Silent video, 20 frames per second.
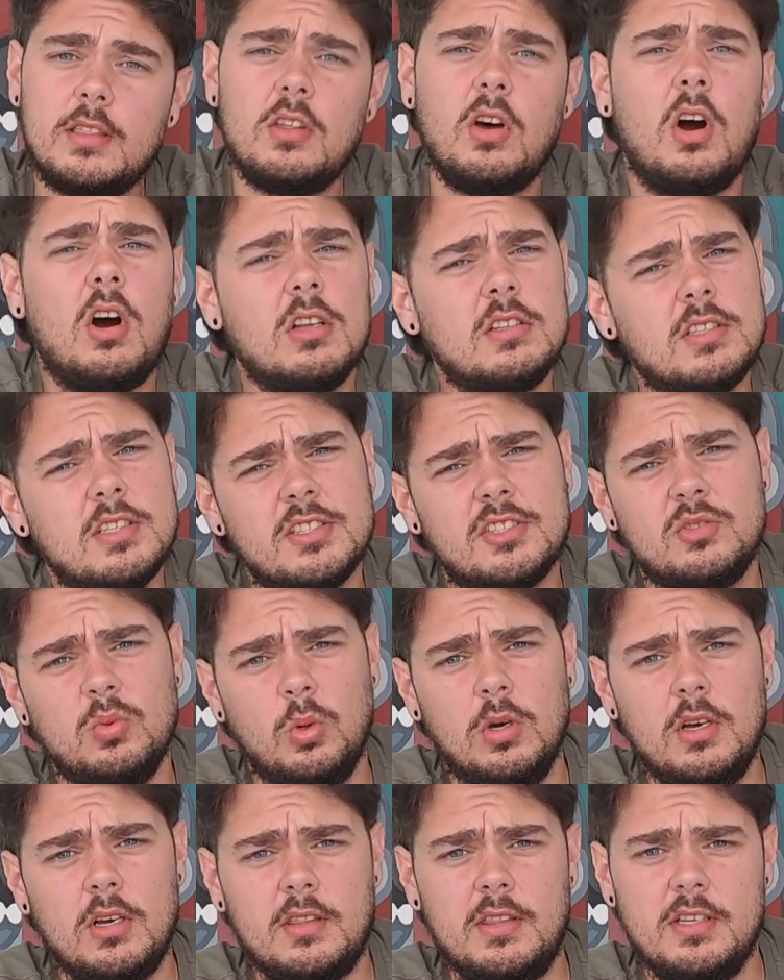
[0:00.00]
at the artist's
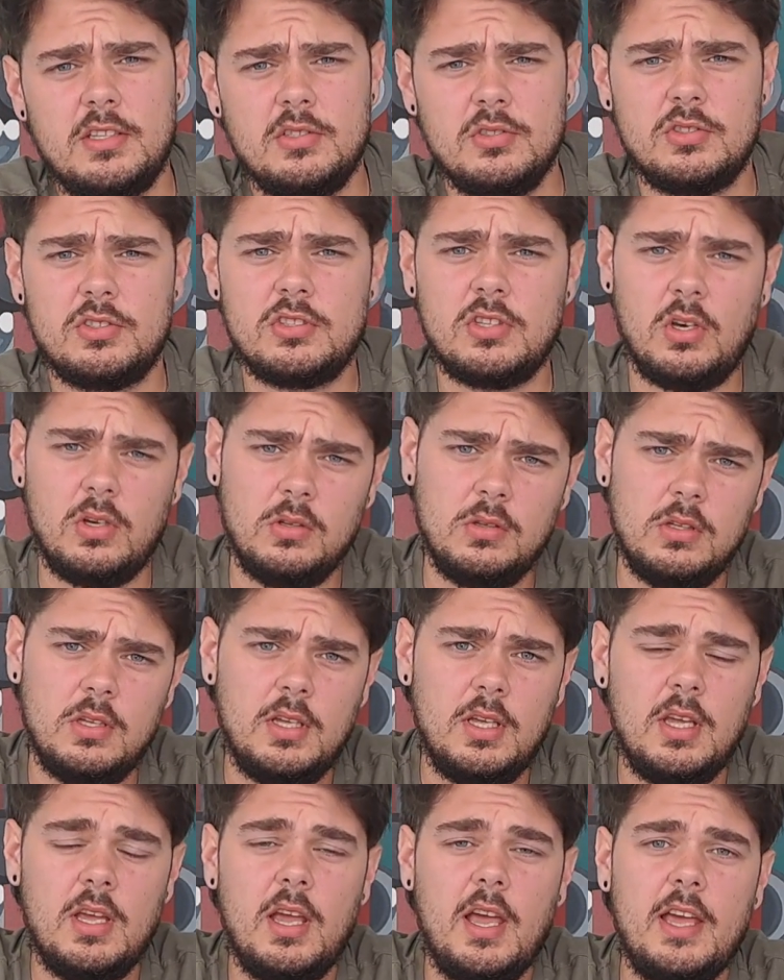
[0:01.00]
work that you
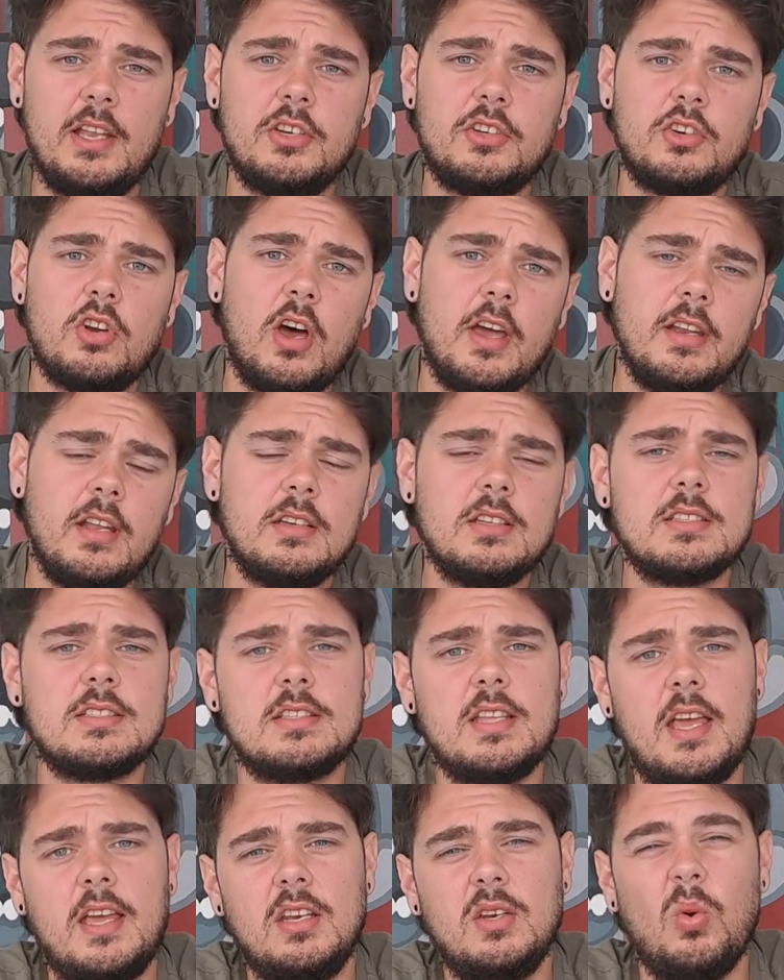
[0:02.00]
stole and try and
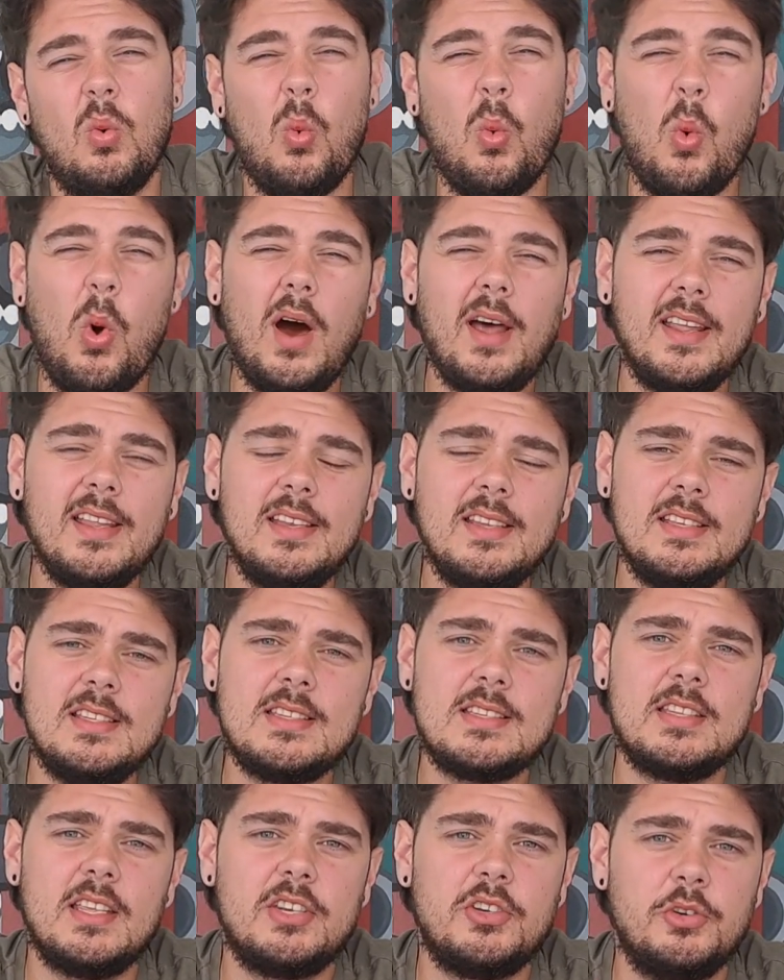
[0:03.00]
understand what it
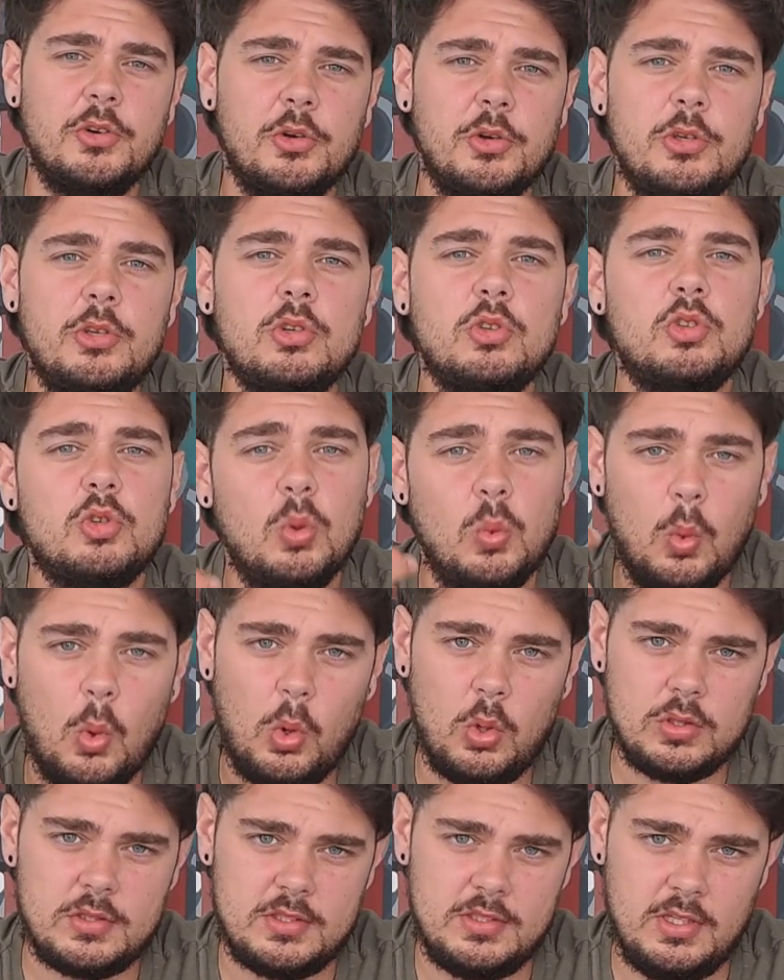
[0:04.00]
is that drew you
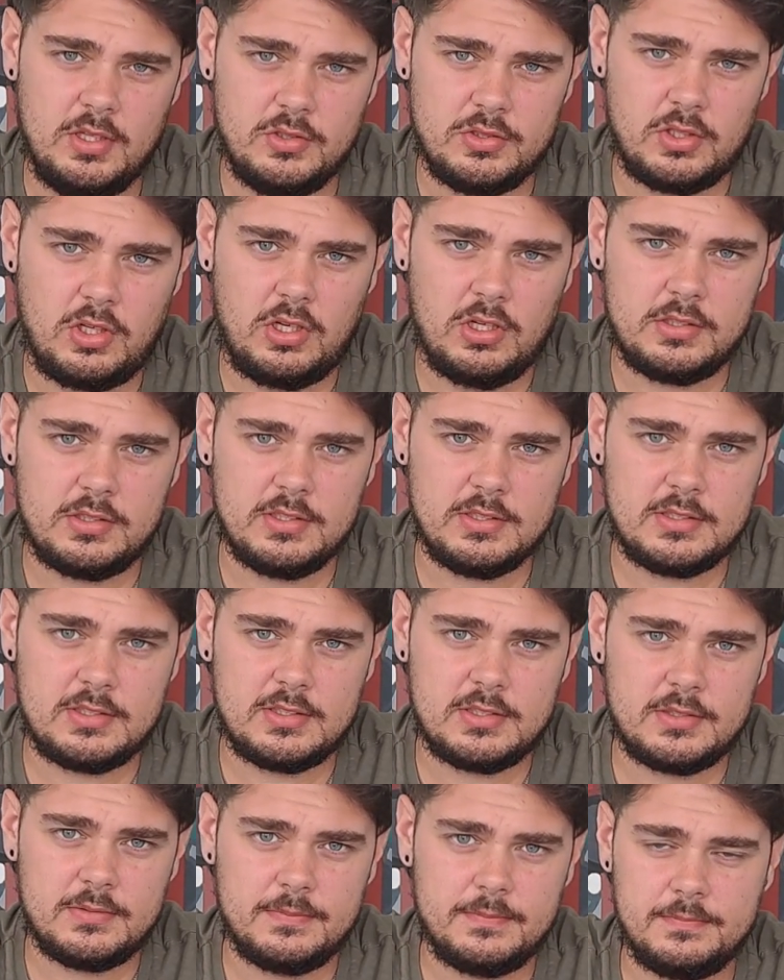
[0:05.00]
towards those
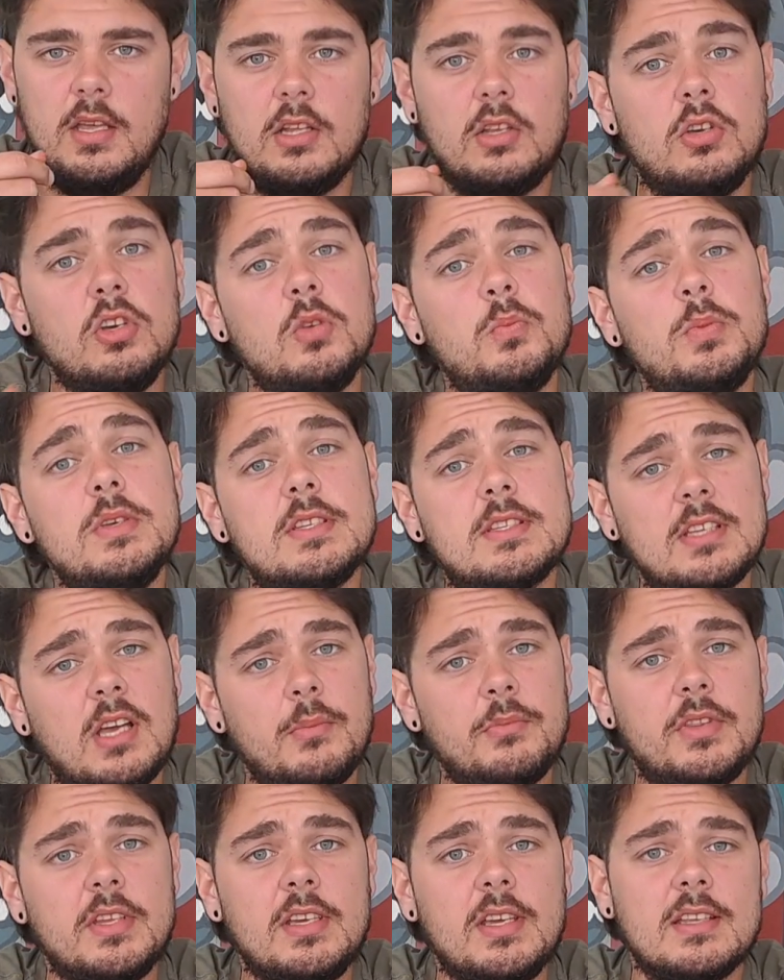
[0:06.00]
artists. It could be
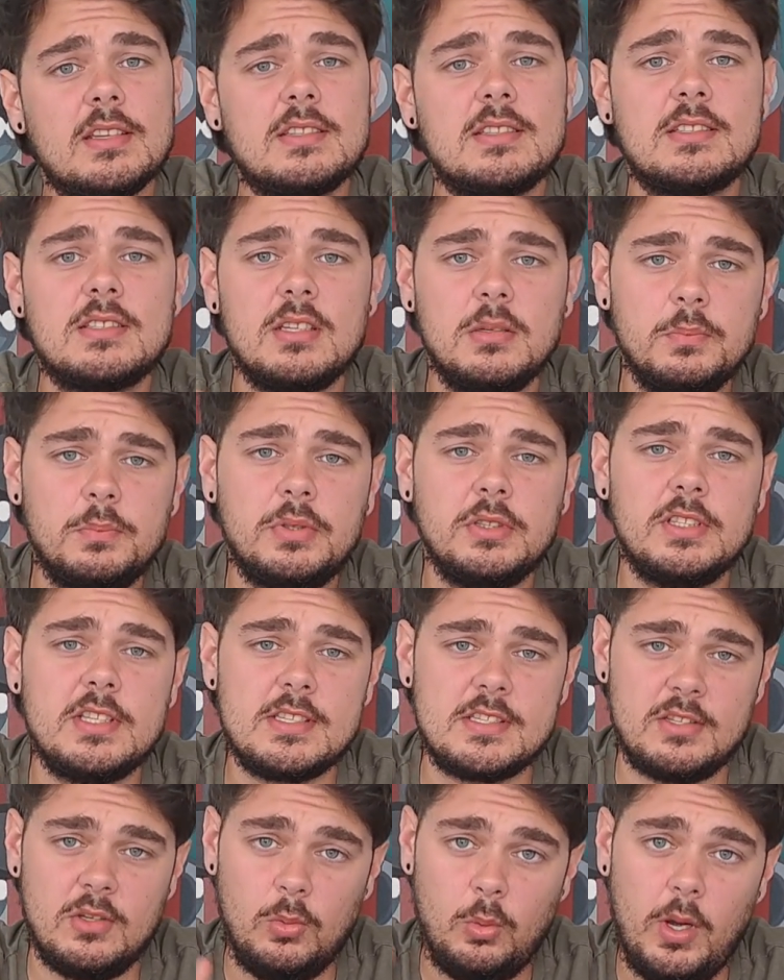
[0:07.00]
something as
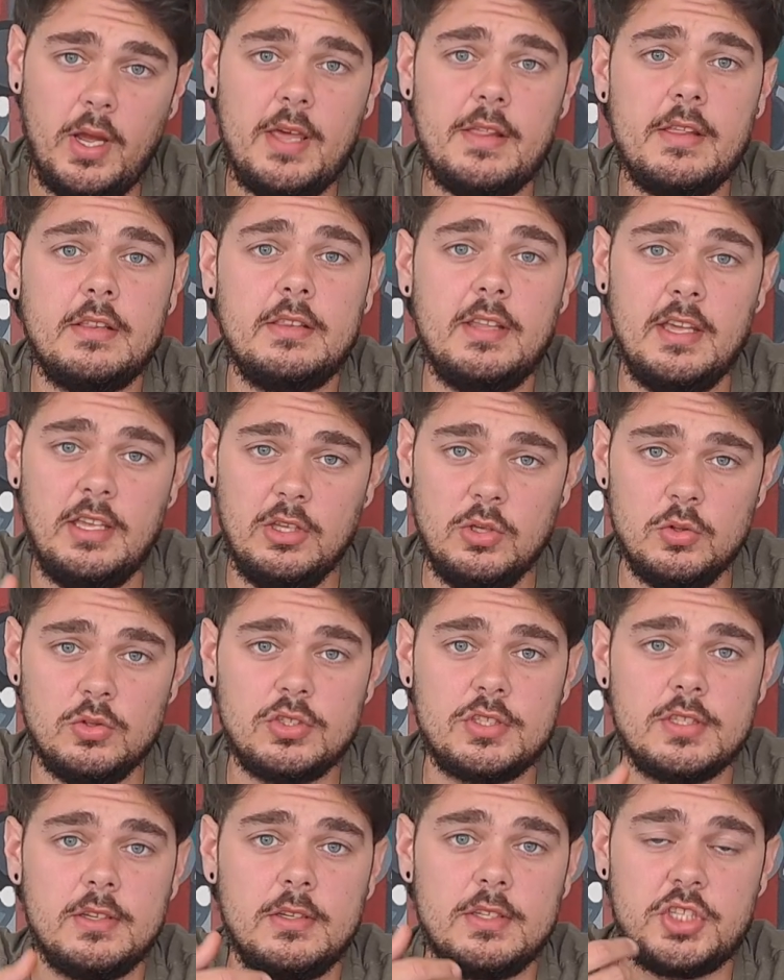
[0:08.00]
simple as the way that they
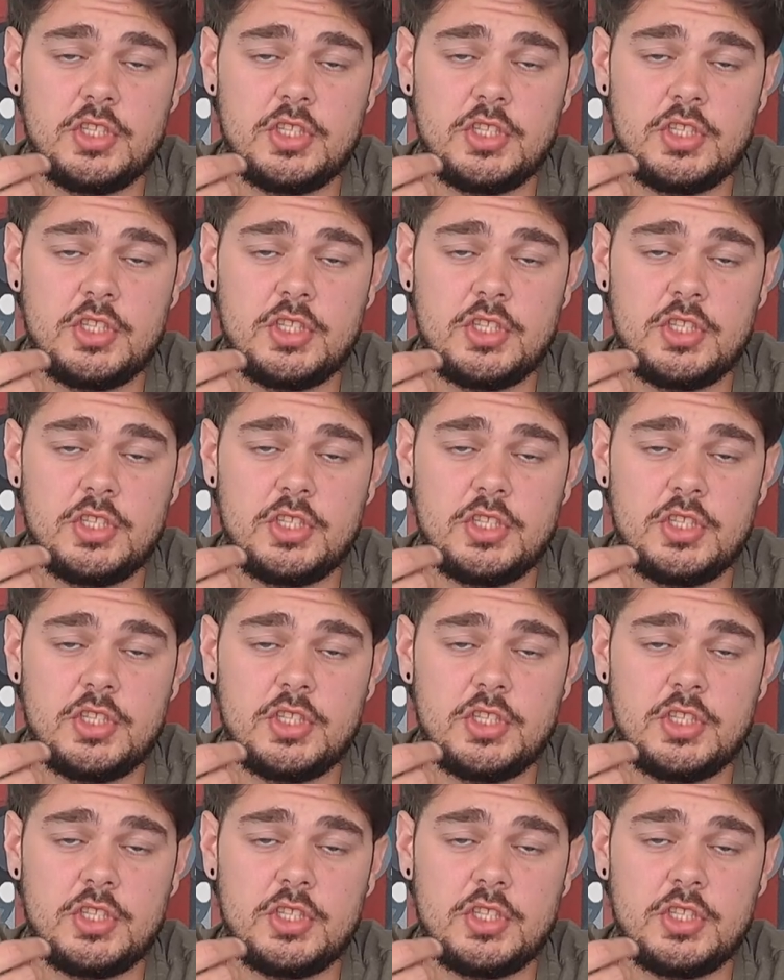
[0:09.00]
use